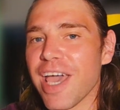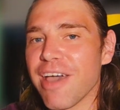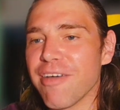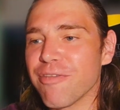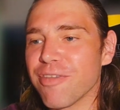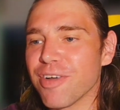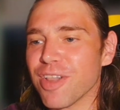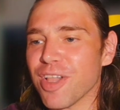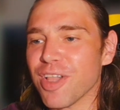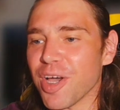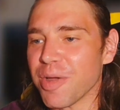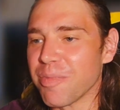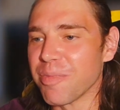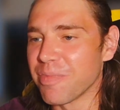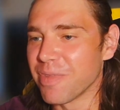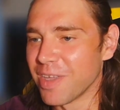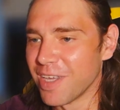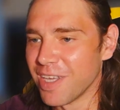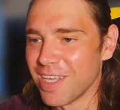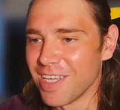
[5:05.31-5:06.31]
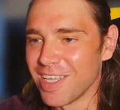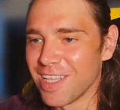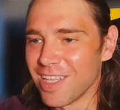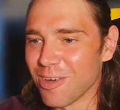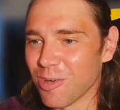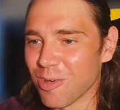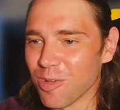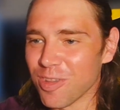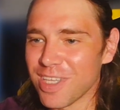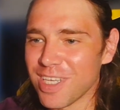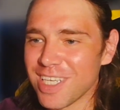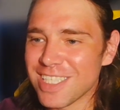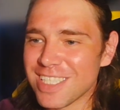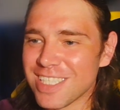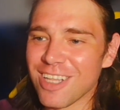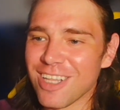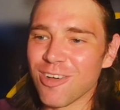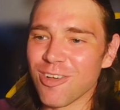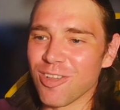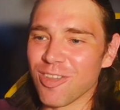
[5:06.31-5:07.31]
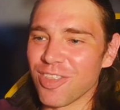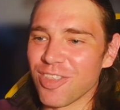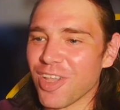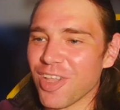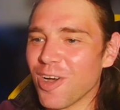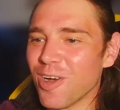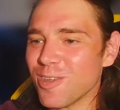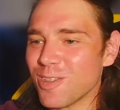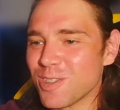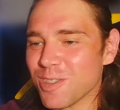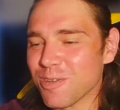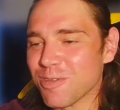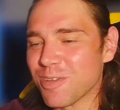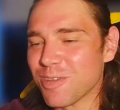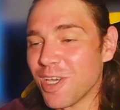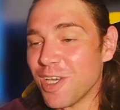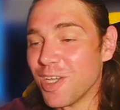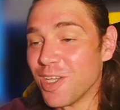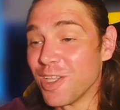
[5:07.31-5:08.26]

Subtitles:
envelope all these little notes of,